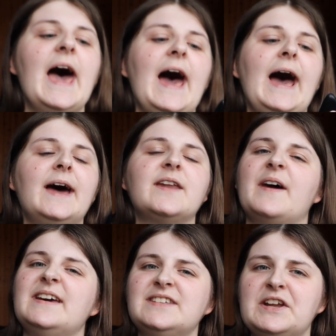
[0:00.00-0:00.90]
And
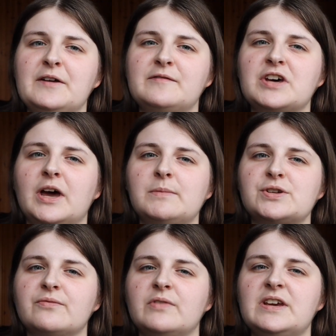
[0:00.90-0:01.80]
that isn't enough time
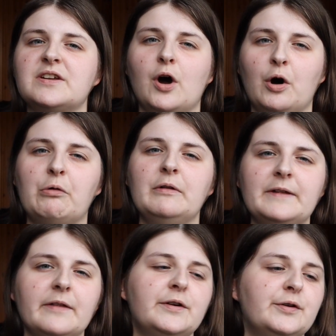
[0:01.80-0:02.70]
to read a whole
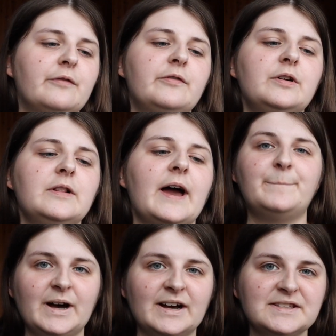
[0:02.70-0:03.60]
nother novel,
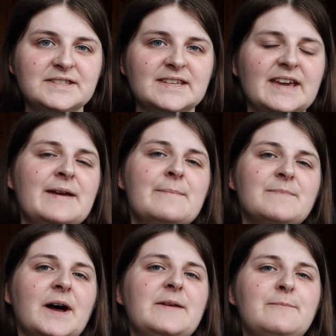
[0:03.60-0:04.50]
but it
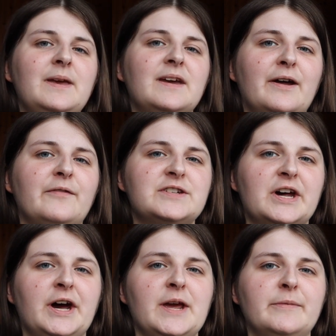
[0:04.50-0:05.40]
might be enough
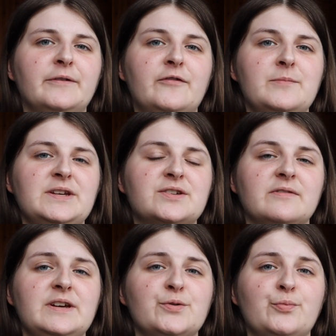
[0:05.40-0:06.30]
time for me to
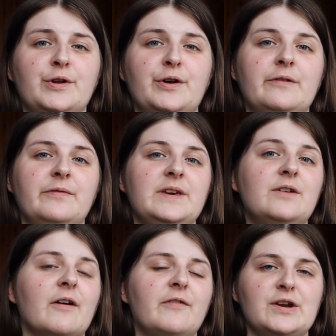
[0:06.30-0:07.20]
read one of the
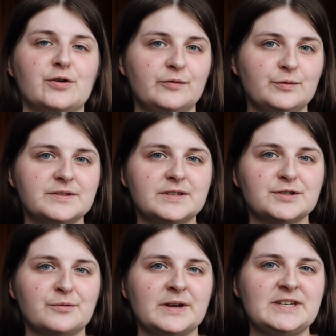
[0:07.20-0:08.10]
graphic novels
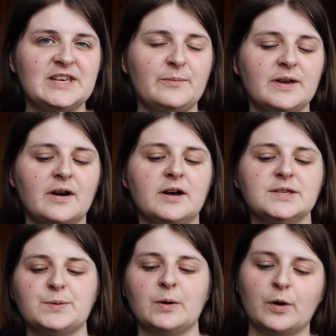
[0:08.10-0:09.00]
that's on my TBR,
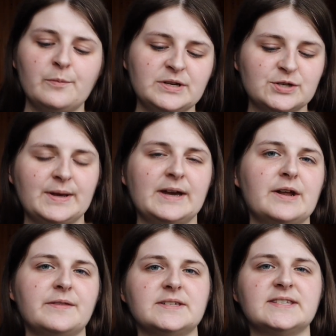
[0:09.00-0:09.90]
so I won't be doing
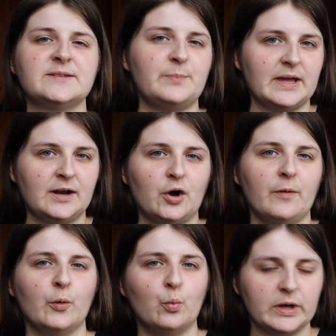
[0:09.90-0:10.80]
another spin
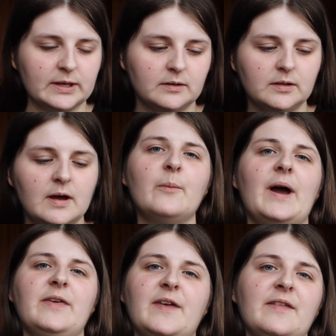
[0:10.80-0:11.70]
on the wheel, but
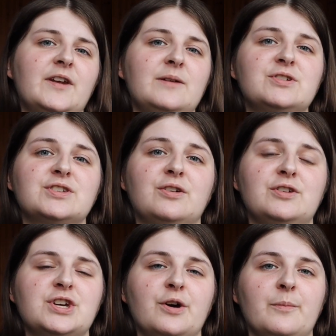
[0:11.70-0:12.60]
I think that I'm just going
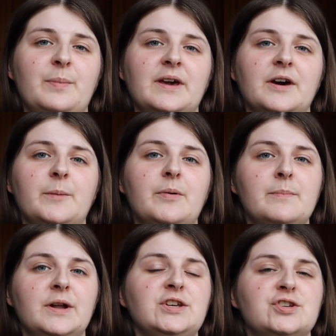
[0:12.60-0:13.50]
to go and pick up
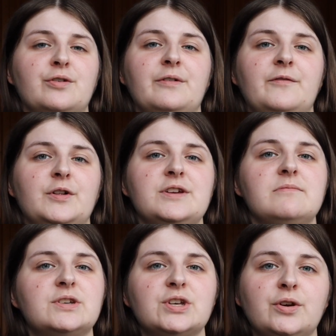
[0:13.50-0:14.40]
Money Shot
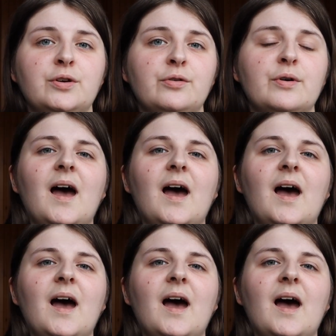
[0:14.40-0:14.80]
Volume 2.